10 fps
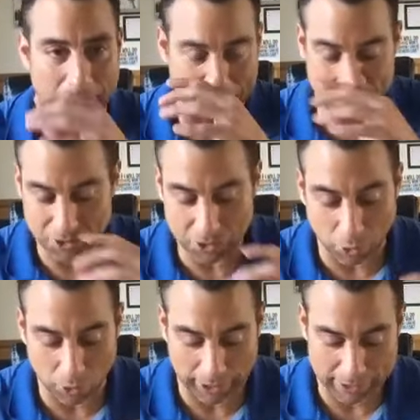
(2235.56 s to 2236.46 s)

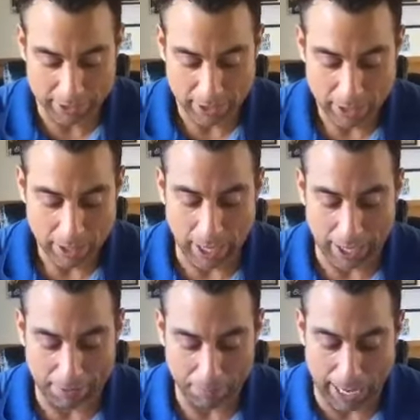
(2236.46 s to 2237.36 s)
stories.
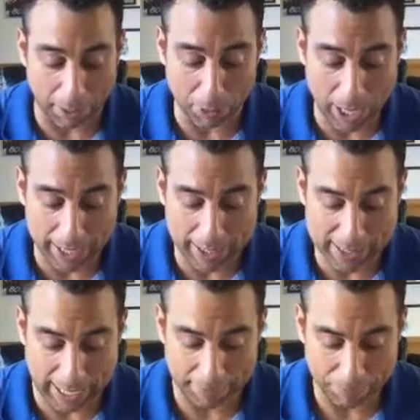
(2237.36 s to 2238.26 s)
Albert
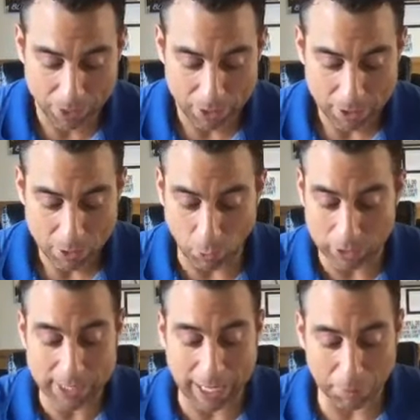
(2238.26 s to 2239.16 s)
Einstein
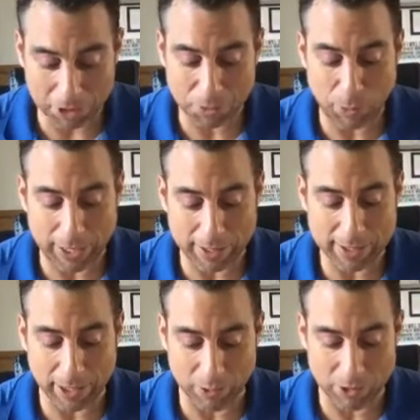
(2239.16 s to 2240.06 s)
wasn't able to speak
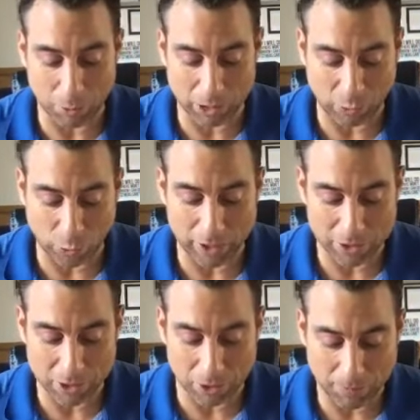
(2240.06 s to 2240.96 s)
until he was almost 4
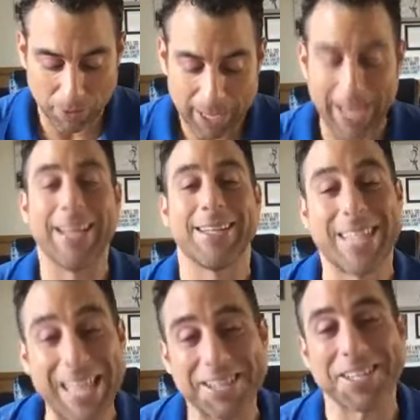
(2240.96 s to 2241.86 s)
years old, and his
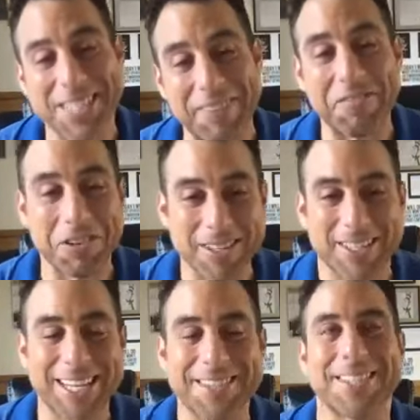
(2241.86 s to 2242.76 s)
teacher
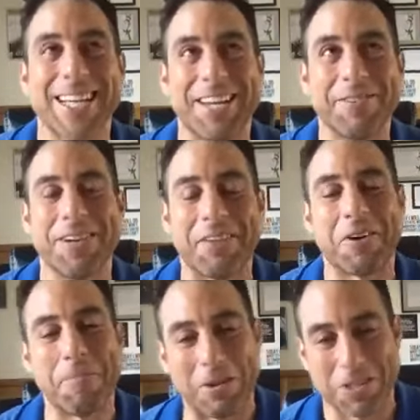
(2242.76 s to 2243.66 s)
said he would never
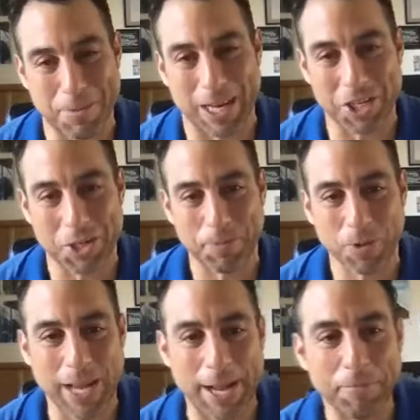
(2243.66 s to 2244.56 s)
amount to much,
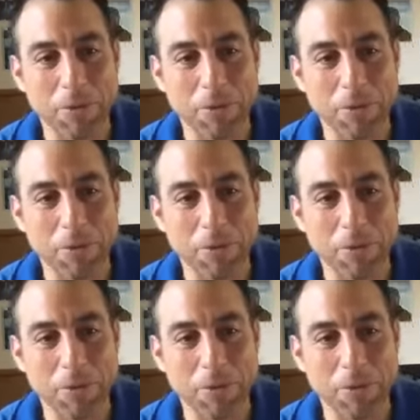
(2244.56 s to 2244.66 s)
okay?